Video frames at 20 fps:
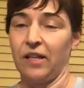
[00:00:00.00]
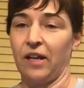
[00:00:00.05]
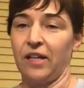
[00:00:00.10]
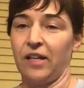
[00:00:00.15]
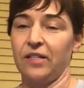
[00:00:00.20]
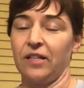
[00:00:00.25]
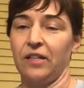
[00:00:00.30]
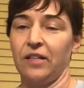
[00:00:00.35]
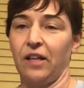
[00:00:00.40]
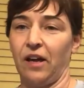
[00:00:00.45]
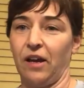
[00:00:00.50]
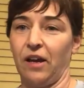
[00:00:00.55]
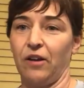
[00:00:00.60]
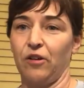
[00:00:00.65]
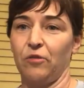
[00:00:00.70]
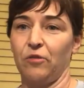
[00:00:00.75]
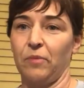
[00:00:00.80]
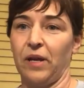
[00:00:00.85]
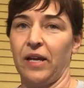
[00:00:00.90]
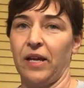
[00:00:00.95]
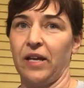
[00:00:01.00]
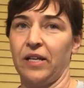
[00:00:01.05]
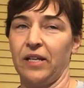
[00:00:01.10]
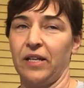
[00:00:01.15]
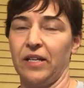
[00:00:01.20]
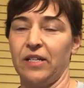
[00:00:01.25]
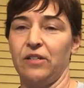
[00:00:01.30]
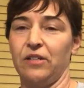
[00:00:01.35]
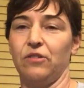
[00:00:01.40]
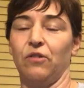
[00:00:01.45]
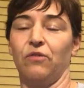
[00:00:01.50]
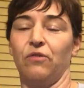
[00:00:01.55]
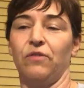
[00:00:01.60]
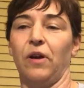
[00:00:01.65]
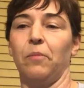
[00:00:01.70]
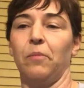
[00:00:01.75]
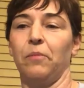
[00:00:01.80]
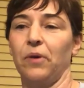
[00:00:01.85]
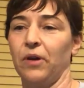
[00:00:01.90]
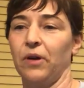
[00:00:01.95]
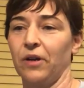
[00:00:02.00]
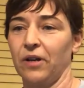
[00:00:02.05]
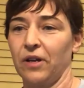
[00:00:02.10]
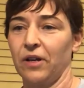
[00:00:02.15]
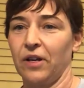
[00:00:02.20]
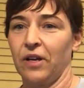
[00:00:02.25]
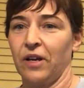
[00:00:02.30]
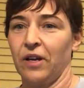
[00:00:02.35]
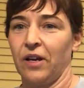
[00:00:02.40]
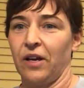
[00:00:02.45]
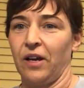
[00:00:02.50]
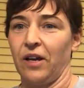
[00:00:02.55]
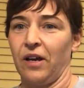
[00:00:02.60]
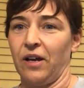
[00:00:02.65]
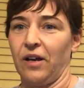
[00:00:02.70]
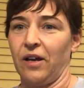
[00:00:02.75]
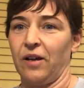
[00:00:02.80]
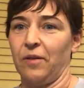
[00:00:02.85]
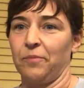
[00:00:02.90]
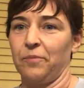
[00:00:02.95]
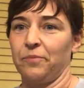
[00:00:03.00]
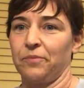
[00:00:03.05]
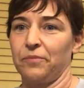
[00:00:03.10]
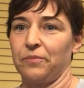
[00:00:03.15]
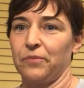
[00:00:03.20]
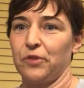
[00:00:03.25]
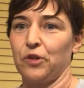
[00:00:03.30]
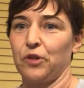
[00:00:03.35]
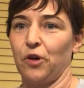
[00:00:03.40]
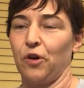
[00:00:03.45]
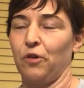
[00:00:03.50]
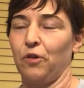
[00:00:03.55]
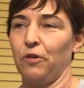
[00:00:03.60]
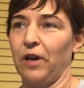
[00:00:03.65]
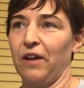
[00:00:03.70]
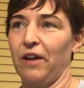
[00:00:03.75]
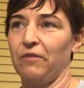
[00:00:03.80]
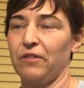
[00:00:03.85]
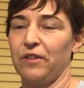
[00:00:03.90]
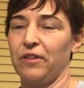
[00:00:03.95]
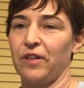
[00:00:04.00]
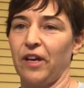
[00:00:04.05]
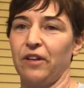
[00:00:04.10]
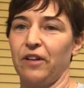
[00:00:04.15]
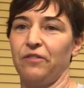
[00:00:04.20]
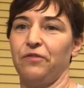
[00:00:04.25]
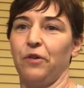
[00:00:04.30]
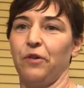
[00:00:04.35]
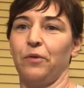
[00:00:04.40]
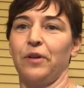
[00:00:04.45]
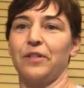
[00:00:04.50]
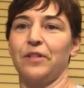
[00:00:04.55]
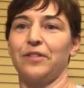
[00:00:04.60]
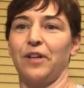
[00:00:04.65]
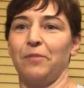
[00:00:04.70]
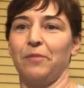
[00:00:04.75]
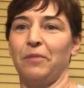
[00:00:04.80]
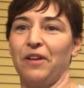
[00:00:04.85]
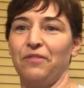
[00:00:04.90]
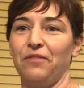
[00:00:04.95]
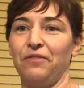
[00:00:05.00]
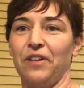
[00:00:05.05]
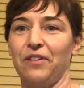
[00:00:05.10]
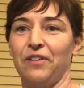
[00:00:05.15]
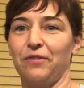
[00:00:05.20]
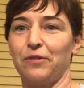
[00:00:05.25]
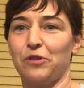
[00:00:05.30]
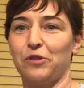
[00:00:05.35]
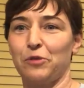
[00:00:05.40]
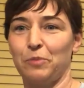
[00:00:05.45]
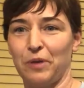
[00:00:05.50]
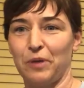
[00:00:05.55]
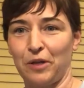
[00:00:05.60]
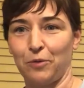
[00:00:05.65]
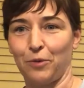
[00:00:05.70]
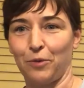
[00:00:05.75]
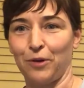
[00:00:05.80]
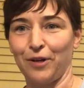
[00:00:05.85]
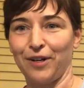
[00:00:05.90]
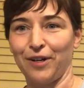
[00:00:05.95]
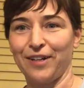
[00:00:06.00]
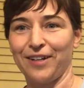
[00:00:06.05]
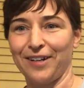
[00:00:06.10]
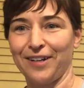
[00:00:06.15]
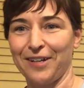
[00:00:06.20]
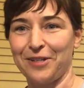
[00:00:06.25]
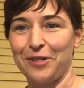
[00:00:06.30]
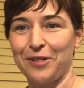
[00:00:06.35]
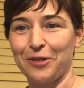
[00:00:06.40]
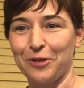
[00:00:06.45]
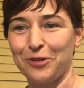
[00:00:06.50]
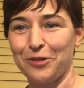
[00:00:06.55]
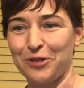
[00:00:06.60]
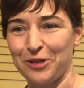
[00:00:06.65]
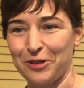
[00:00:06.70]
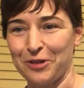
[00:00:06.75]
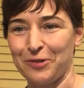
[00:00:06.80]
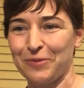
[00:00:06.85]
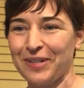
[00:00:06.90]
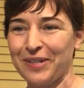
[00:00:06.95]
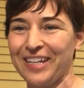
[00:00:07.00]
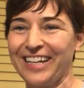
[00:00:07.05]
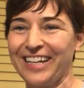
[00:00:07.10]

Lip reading: I did the Ironman in November. So everything kind of focused on my favorite speed work until June.